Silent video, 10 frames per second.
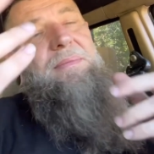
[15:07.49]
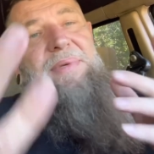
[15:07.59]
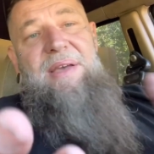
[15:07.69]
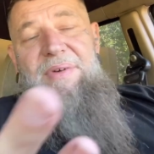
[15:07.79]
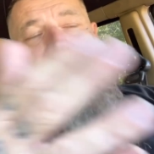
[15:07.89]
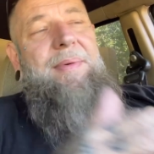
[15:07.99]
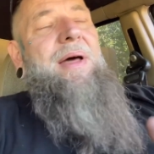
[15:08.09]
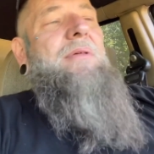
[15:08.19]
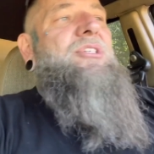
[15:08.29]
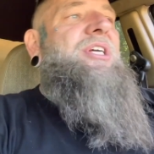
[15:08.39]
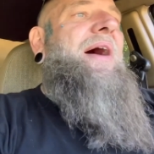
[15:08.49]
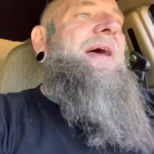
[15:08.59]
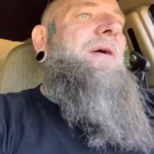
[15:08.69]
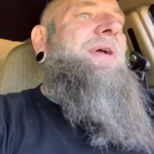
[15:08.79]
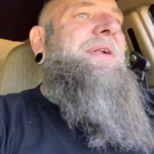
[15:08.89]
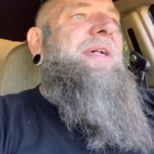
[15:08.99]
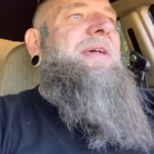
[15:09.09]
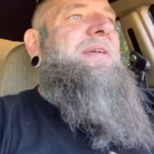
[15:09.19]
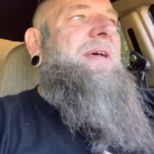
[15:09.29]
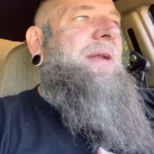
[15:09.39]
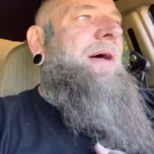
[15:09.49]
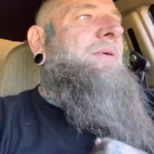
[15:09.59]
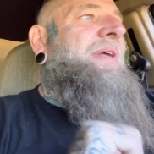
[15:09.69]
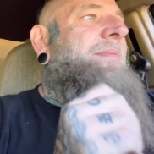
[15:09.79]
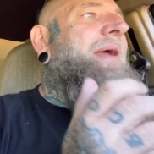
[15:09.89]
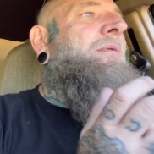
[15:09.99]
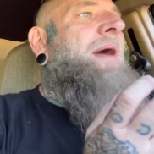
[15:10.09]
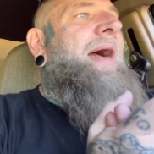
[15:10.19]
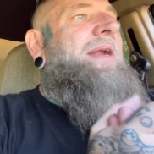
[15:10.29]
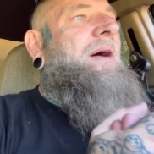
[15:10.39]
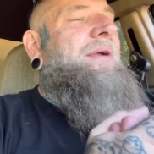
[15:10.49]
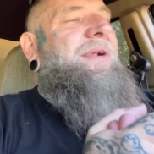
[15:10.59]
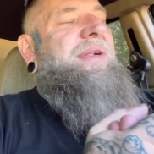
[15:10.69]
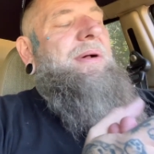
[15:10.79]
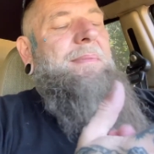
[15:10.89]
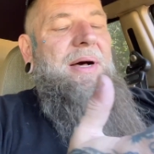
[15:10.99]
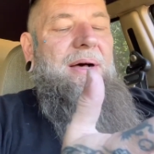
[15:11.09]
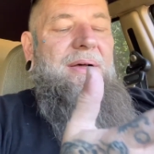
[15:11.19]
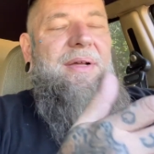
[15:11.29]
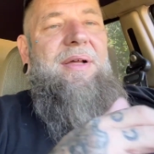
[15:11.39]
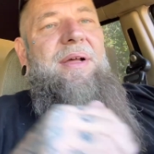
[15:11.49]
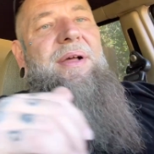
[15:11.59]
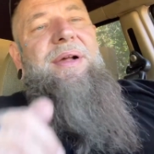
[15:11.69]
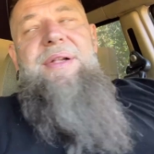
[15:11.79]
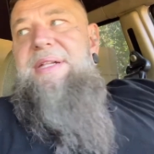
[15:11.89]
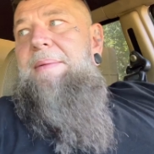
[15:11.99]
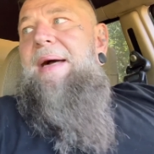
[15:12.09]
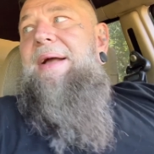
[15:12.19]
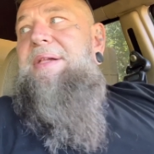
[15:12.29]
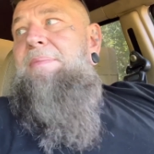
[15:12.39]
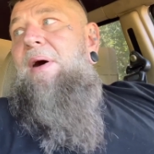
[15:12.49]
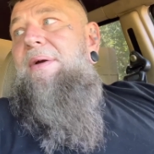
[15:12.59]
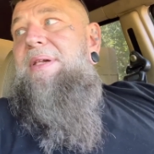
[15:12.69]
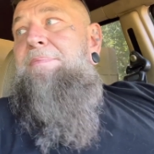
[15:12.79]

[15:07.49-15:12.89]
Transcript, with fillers: giving him another shout out because he, you know, did me right on some uh, C-Max bars.